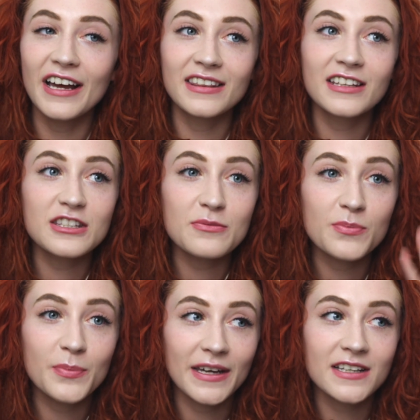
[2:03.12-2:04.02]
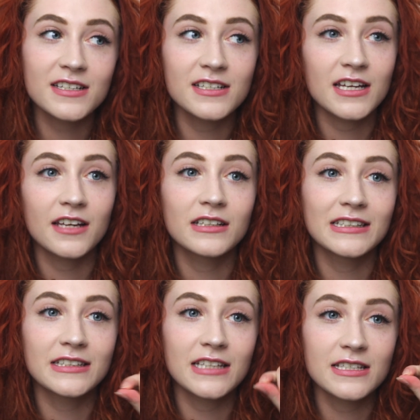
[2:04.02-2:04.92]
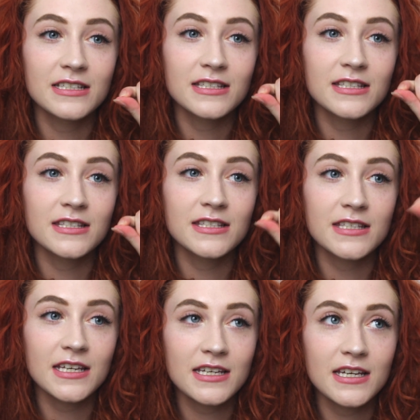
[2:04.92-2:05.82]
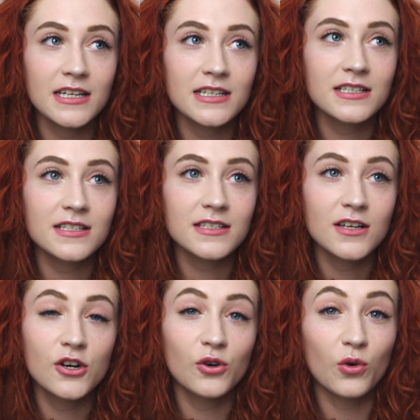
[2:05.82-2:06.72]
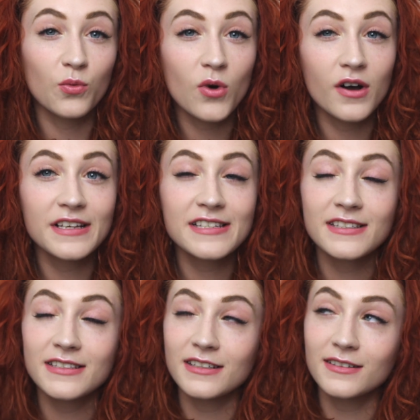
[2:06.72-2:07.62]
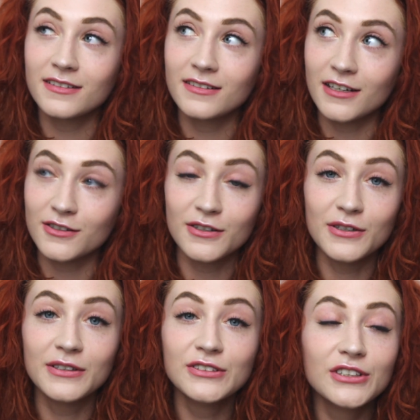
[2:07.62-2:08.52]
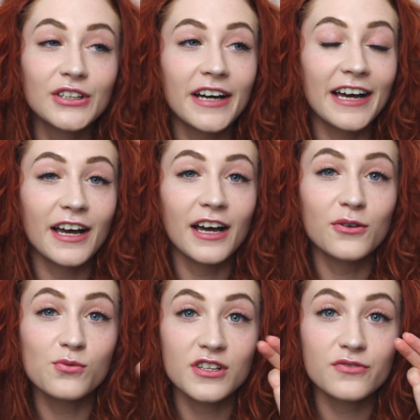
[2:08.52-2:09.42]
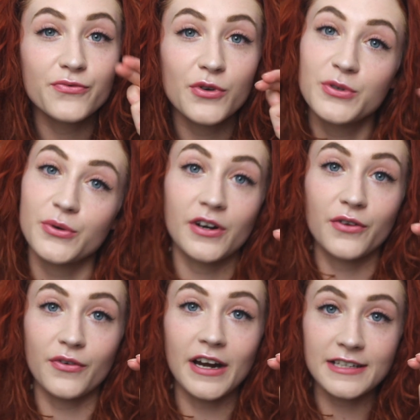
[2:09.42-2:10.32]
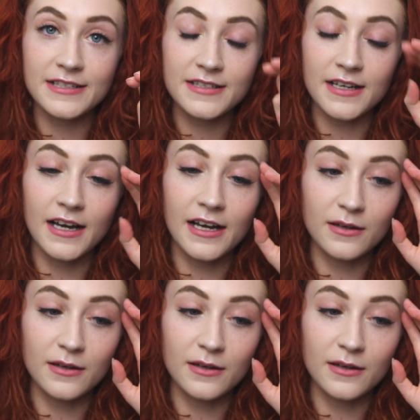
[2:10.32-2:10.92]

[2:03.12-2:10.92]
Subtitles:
I think the biggest contender that they think it is, or was, I don't know, was rheumatoid arthritis.